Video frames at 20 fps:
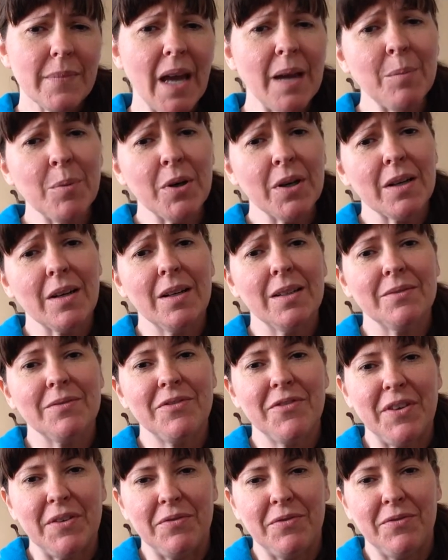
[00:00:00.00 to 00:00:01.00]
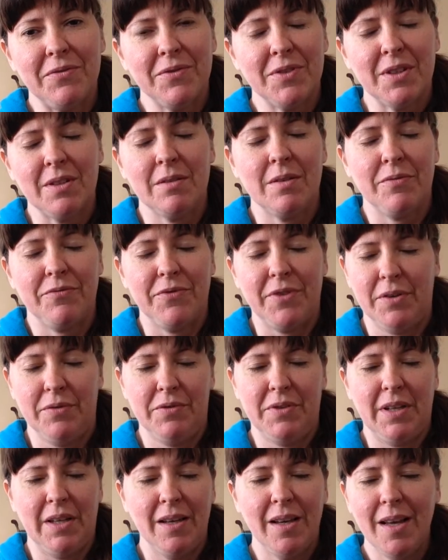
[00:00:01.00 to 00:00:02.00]
I put on 50,
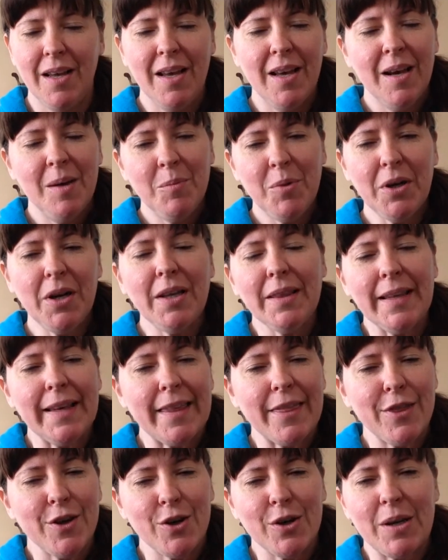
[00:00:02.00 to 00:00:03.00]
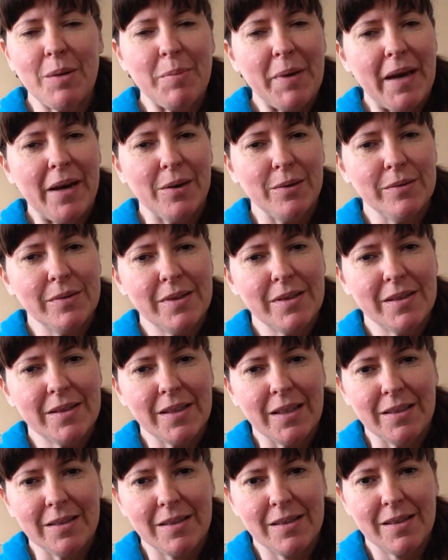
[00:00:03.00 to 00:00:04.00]
50 put on like 30 pounds
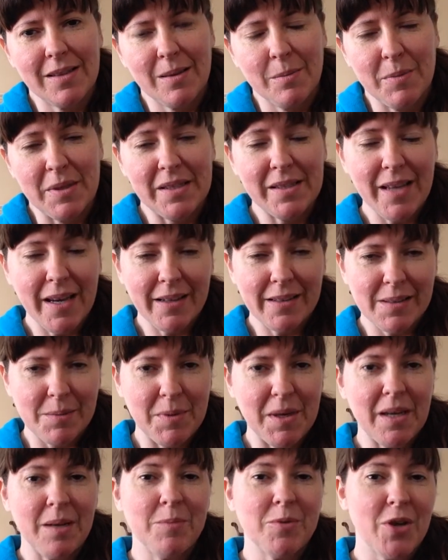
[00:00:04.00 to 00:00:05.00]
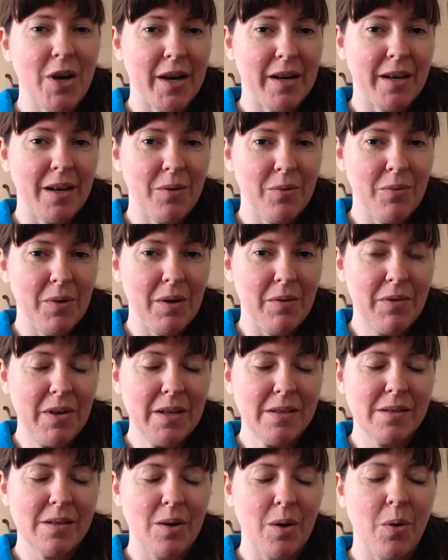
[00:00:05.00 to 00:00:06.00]
since the mastectomy. I'm trying to get rid of it.
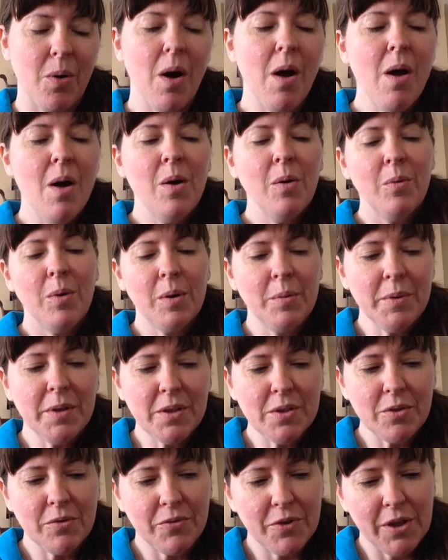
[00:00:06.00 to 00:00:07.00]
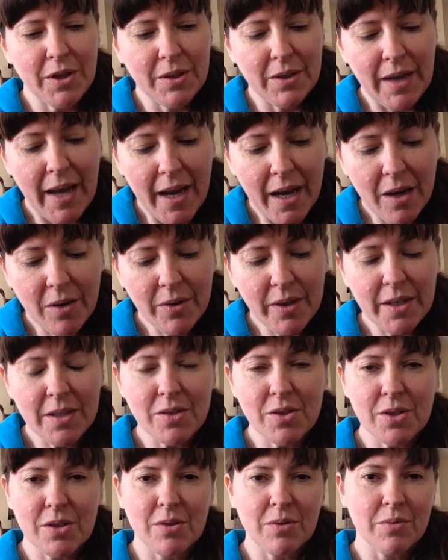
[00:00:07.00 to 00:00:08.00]
So, what I'm going to do for you now
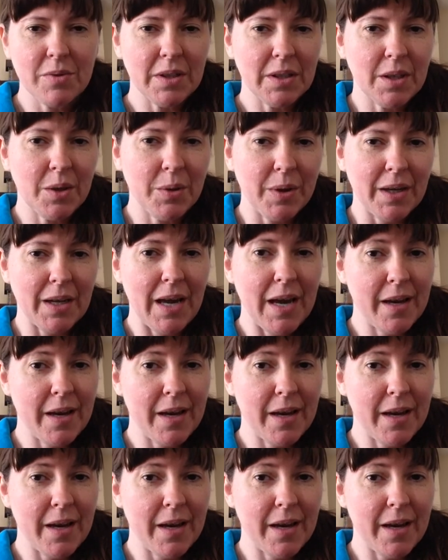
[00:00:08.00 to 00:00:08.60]
is just a really quick